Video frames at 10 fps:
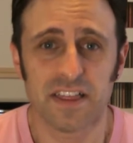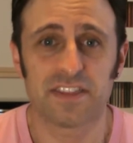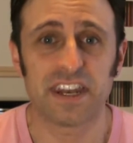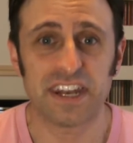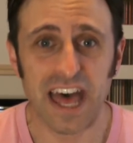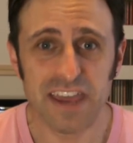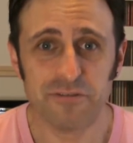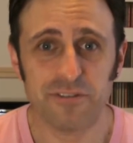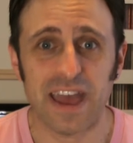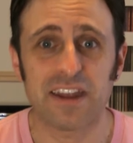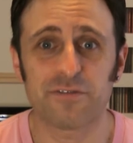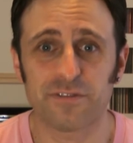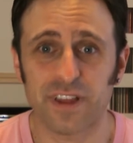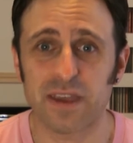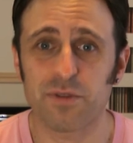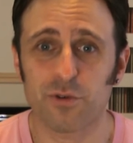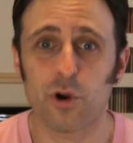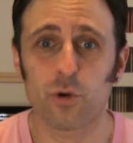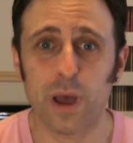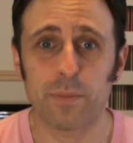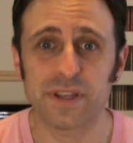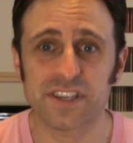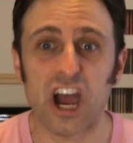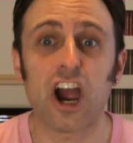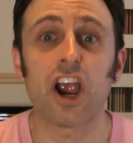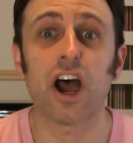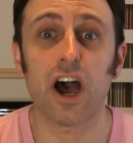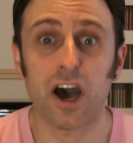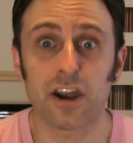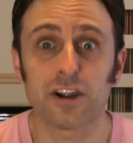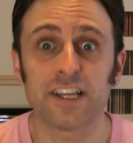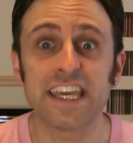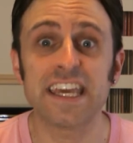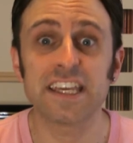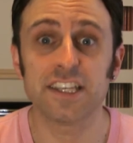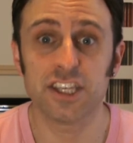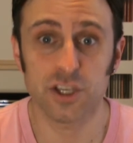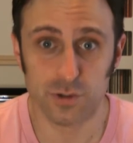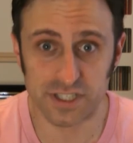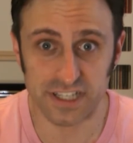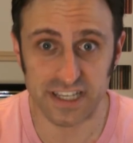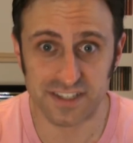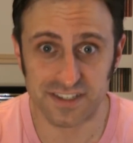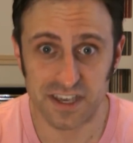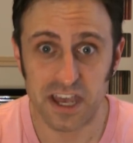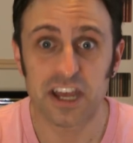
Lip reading: The knife and flamethrower weapons are utterly useless.